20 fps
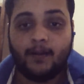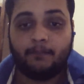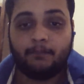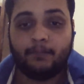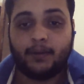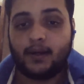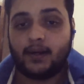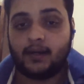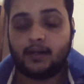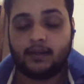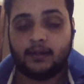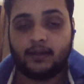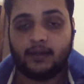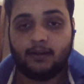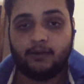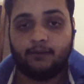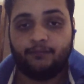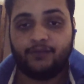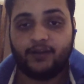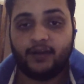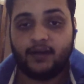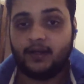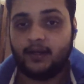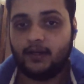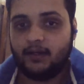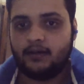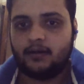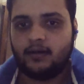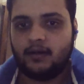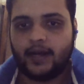But we
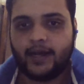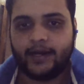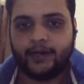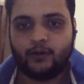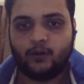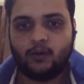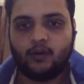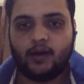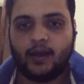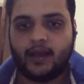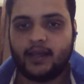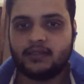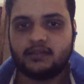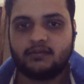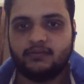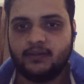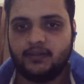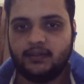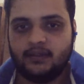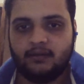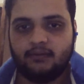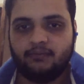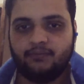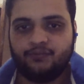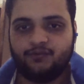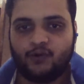need Leno as we